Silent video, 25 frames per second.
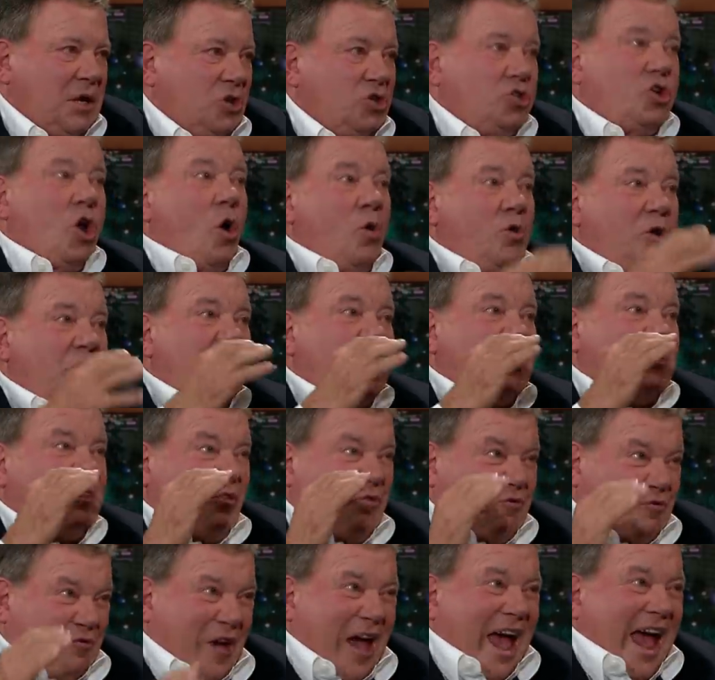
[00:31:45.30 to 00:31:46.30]
Don't eat
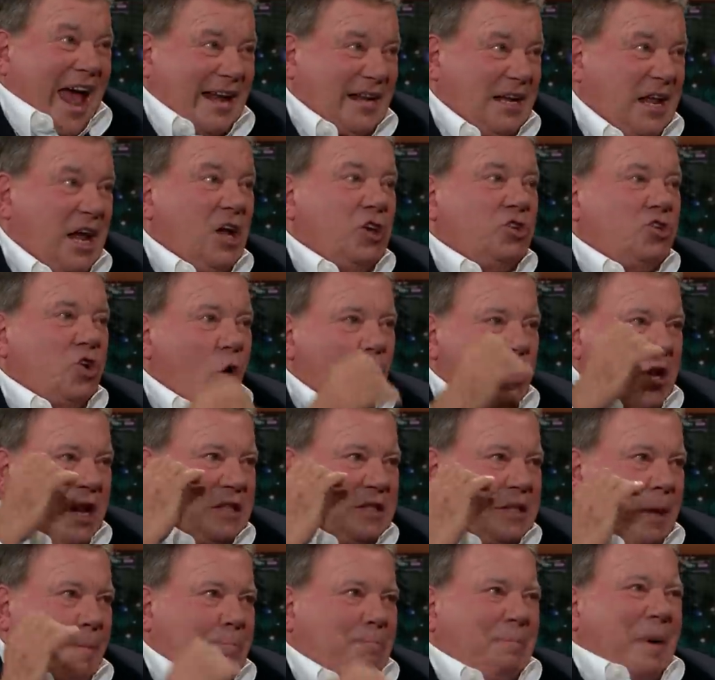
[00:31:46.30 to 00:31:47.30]
the fat. Oh, right. Don't
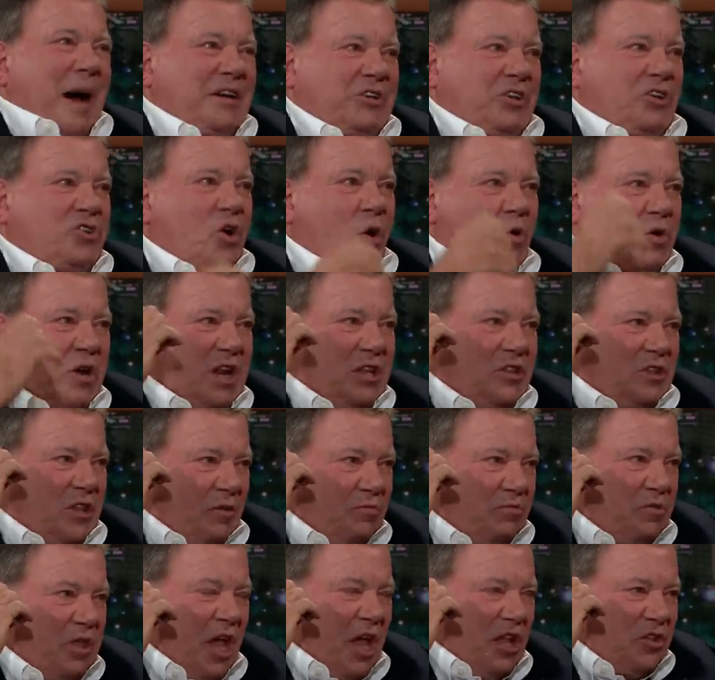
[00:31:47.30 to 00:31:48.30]
eat the butter. Yes, don't yes. eat
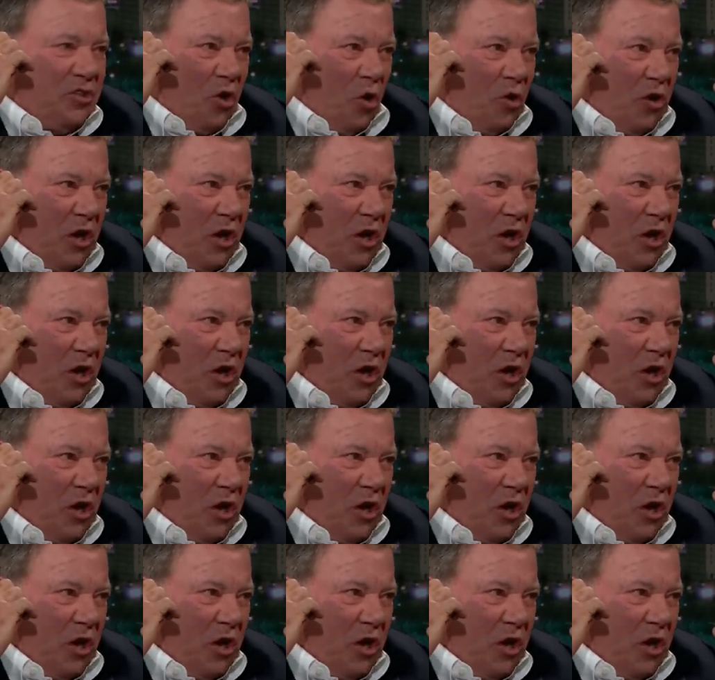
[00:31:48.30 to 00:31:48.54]
the right.